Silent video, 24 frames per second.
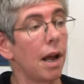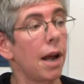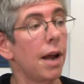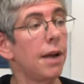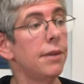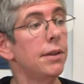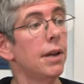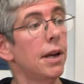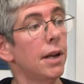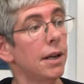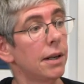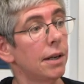
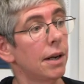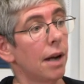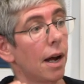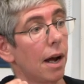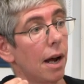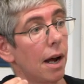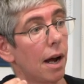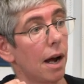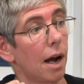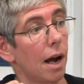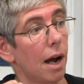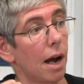And then
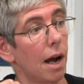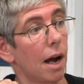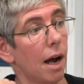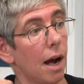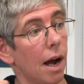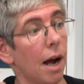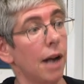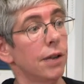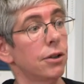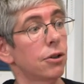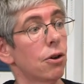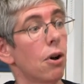
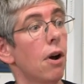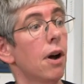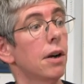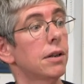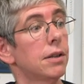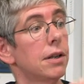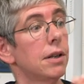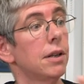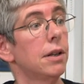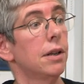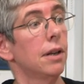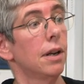I
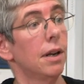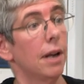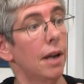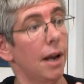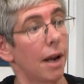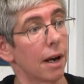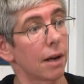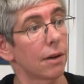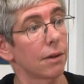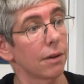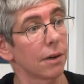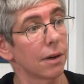talk to the
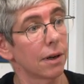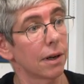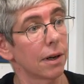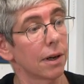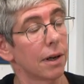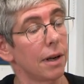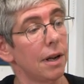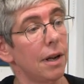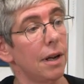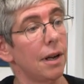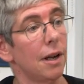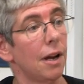heckler,
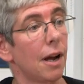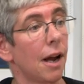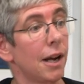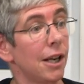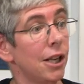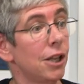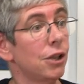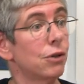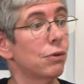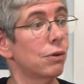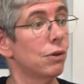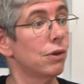I
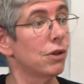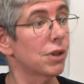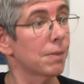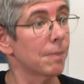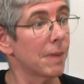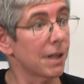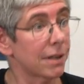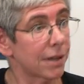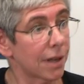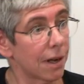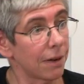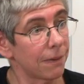introduce
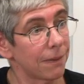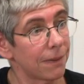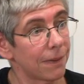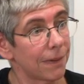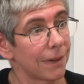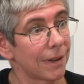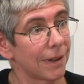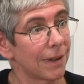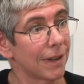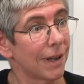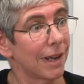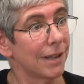myself.
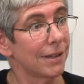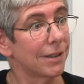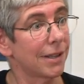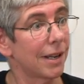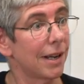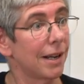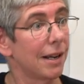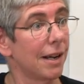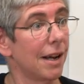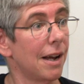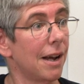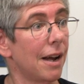I
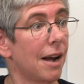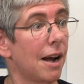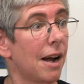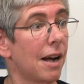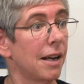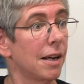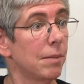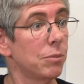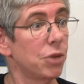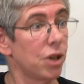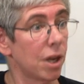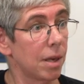say,
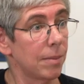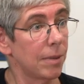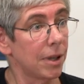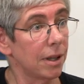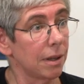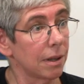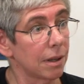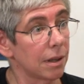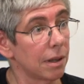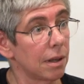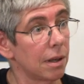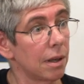Hi, I'm
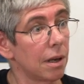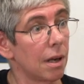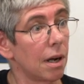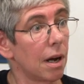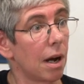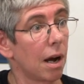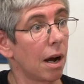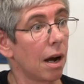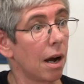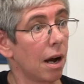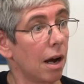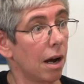Jamie.
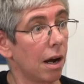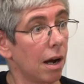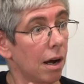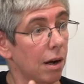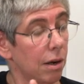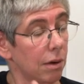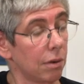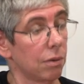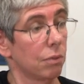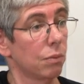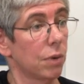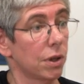
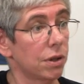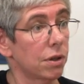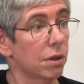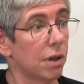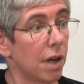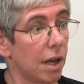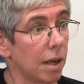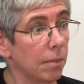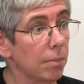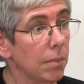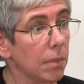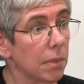Uh, what's your
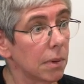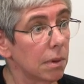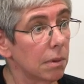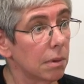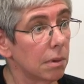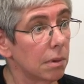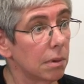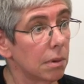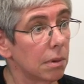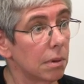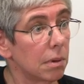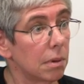name?
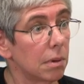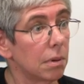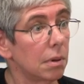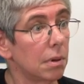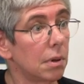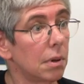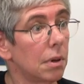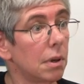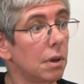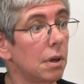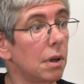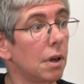
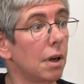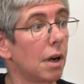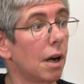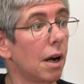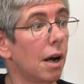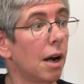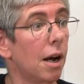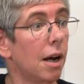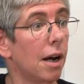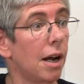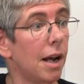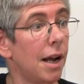
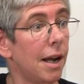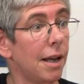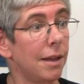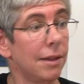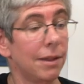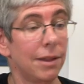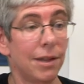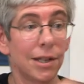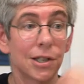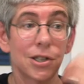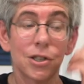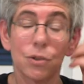Uh,
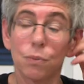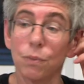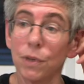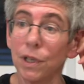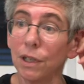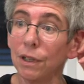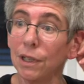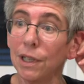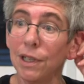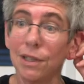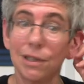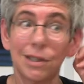and this
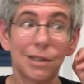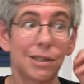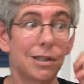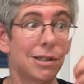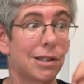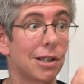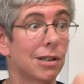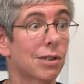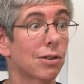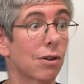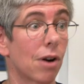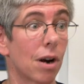really
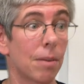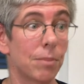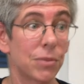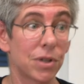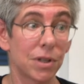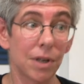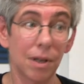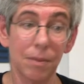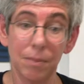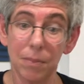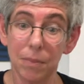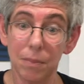
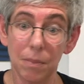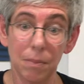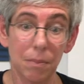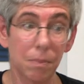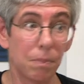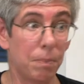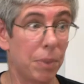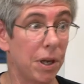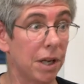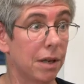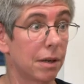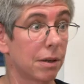disarms them
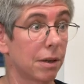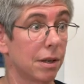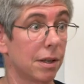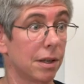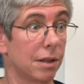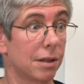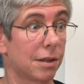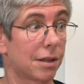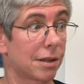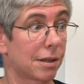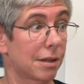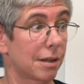
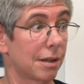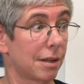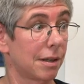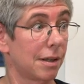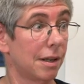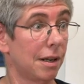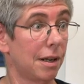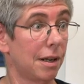because.